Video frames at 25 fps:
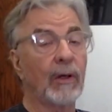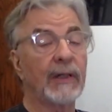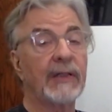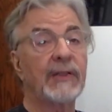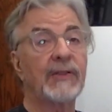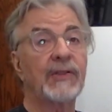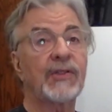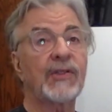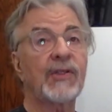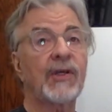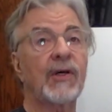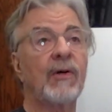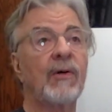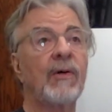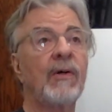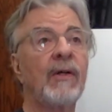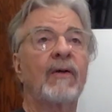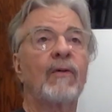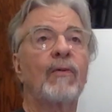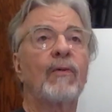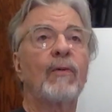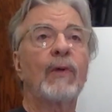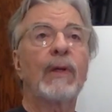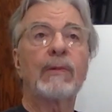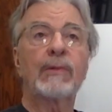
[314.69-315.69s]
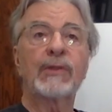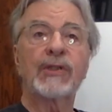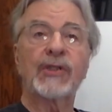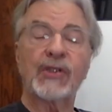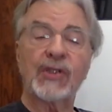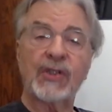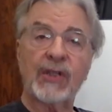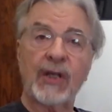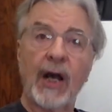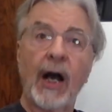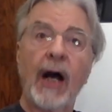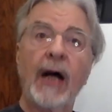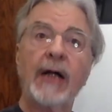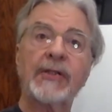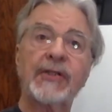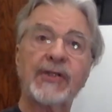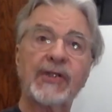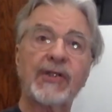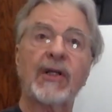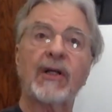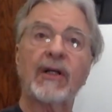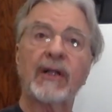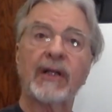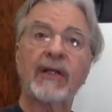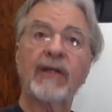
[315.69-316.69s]
And so we were just
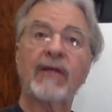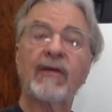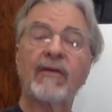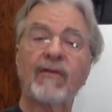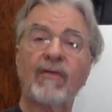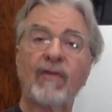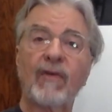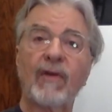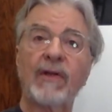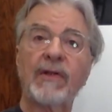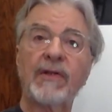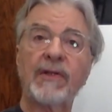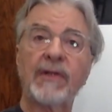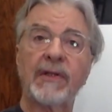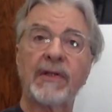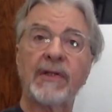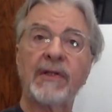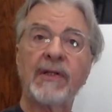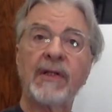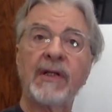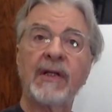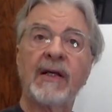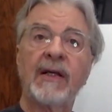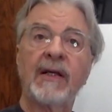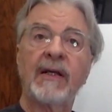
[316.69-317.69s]
constantly confronted